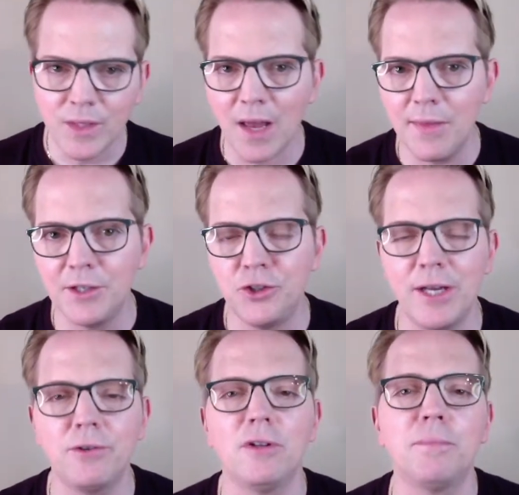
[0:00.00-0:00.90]
the
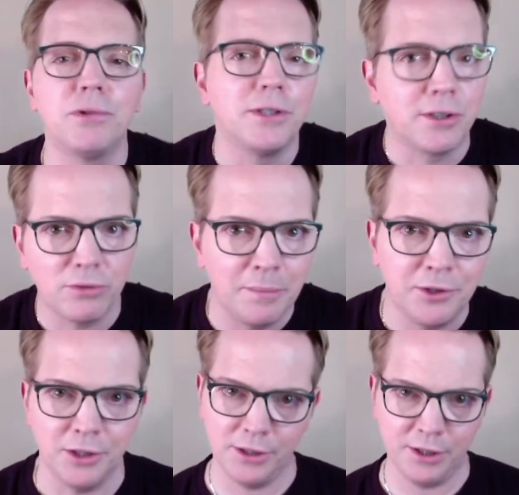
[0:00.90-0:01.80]
general
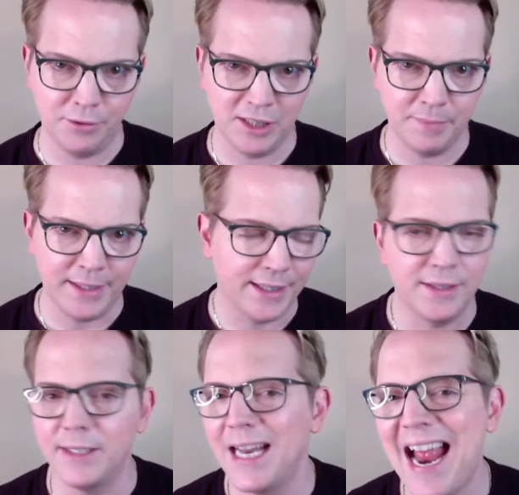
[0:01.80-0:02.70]
prescription, so to speak,
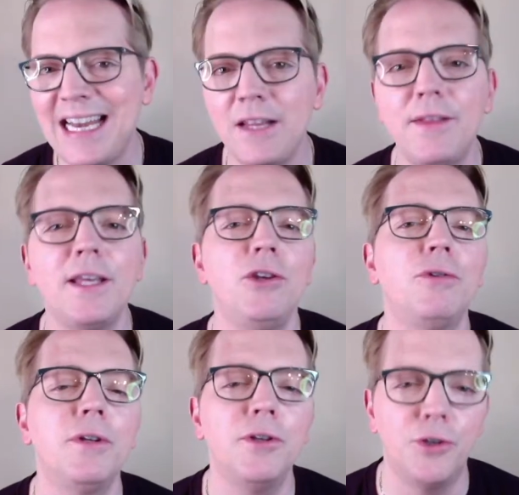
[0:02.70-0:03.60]
is that anything you
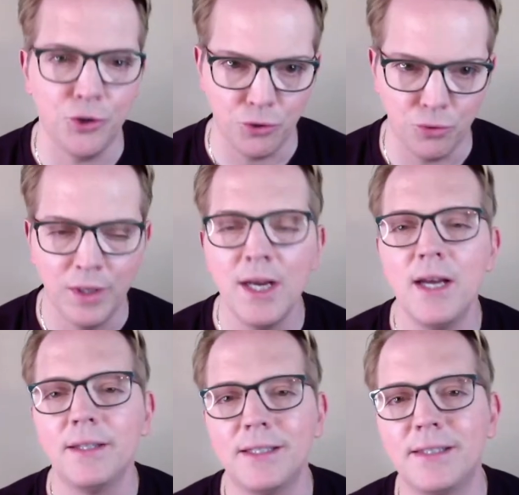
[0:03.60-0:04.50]
can do
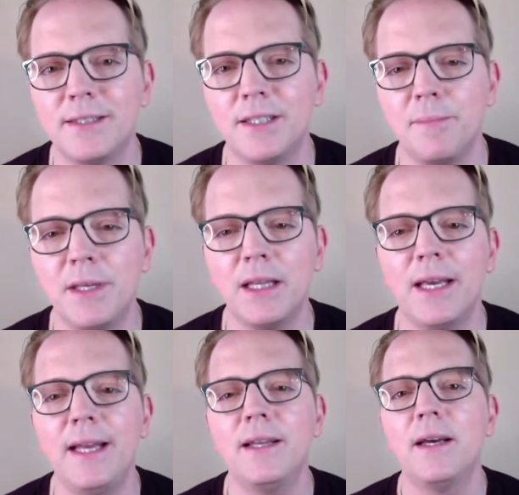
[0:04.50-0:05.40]
to
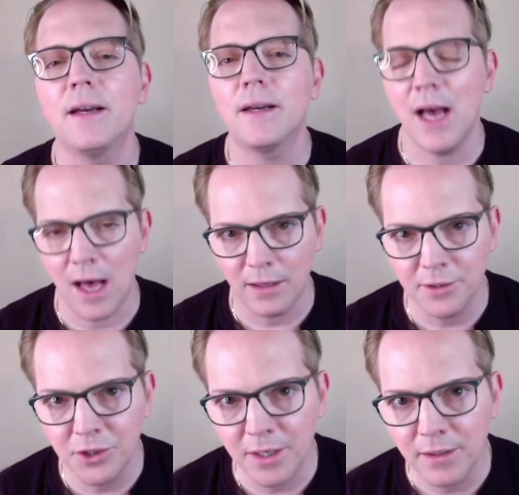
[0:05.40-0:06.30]
stimulate
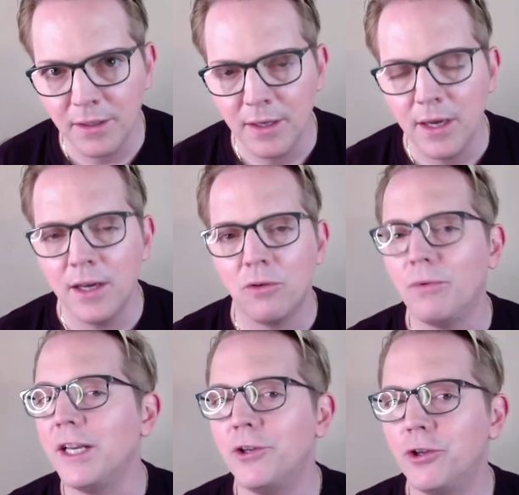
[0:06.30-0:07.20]
collagen,
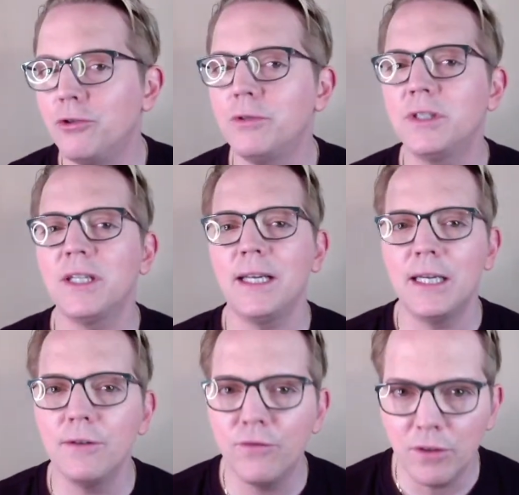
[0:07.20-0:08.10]
reduce
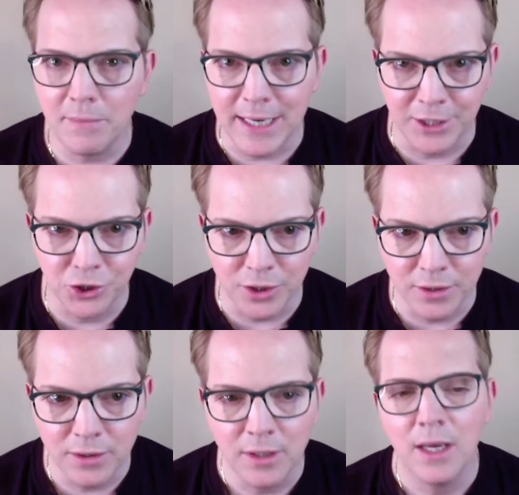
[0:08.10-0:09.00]

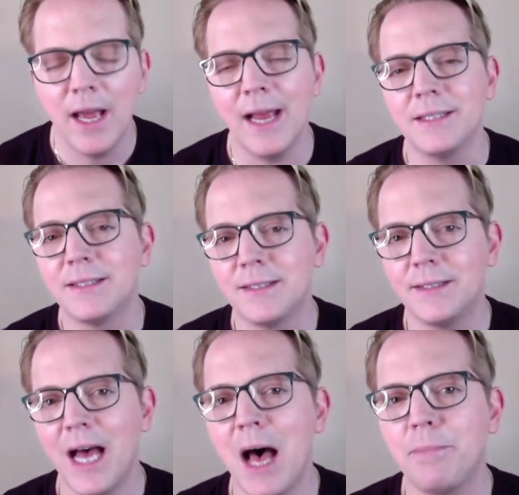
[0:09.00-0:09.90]
inflammation, and
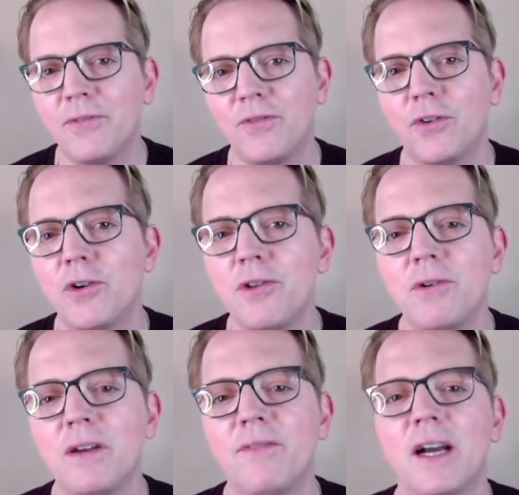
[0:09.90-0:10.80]
stop further
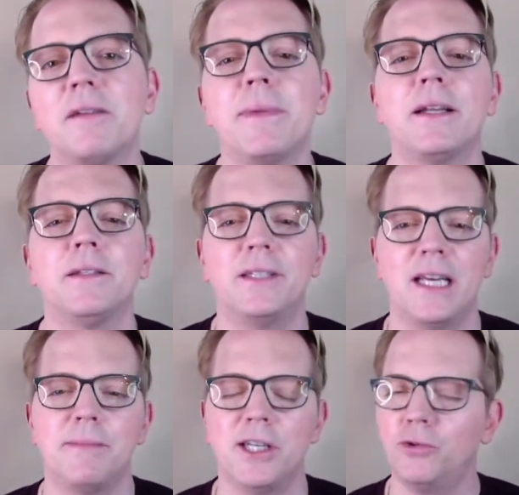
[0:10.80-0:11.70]
environmental
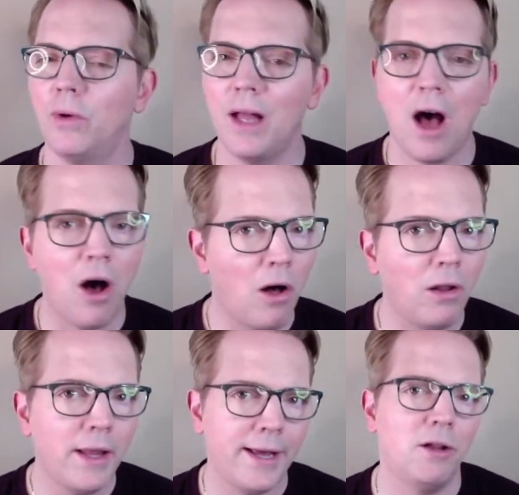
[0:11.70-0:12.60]
damage will
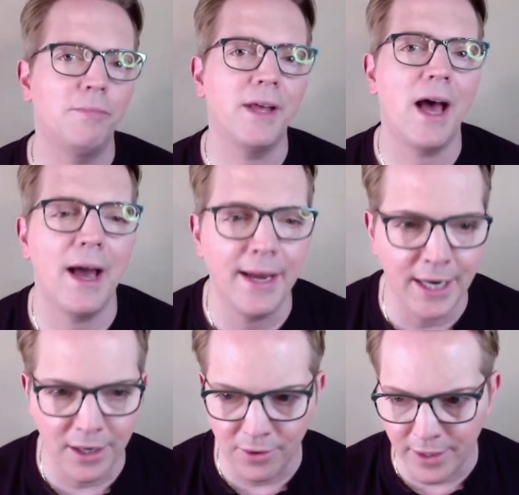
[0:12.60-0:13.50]
all help the eye
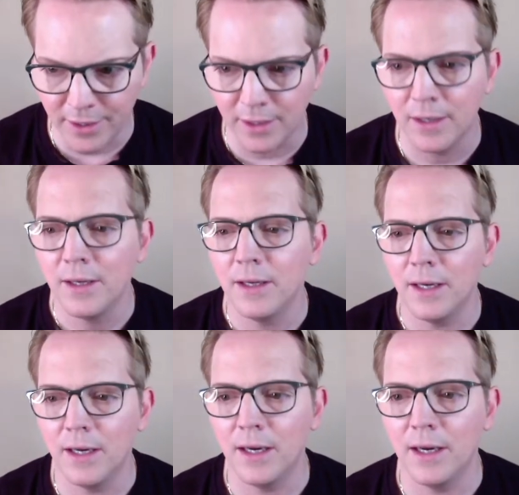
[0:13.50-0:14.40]
area
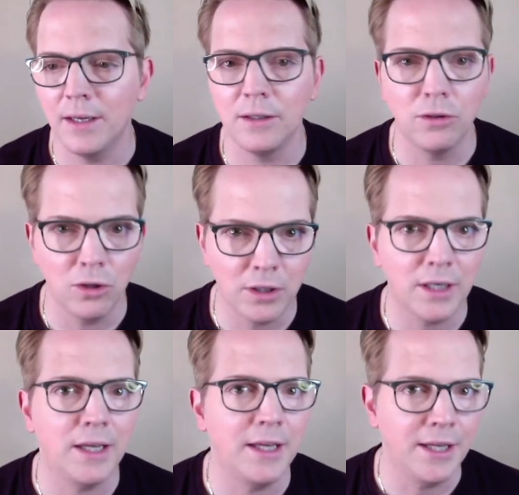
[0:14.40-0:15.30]
uh, look
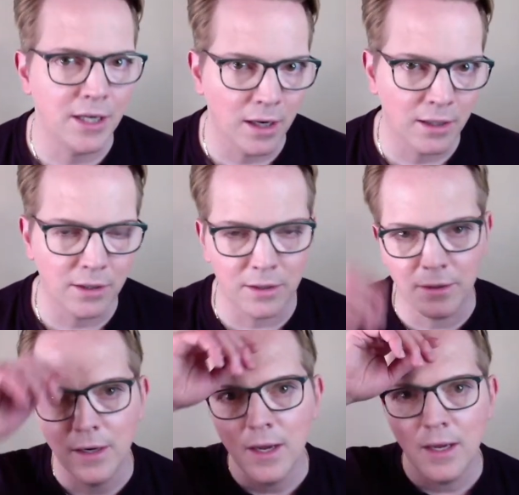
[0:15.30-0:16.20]

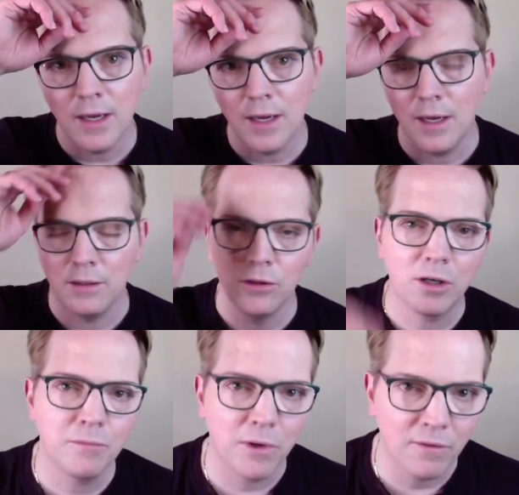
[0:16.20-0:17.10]
younger, uh,
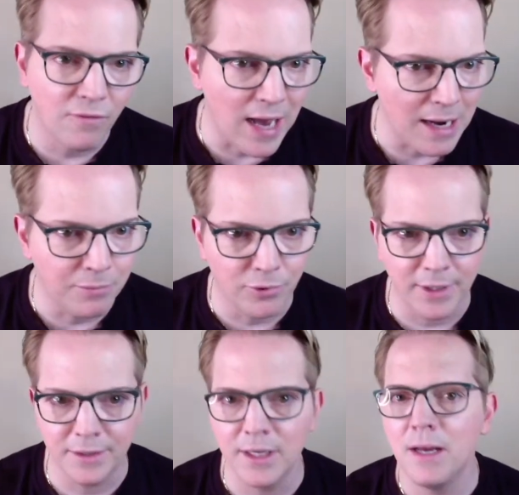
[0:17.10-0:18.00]
look more
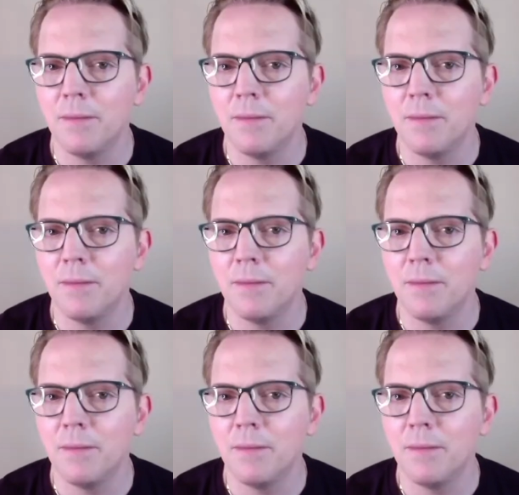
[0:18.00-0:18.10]
vibrant,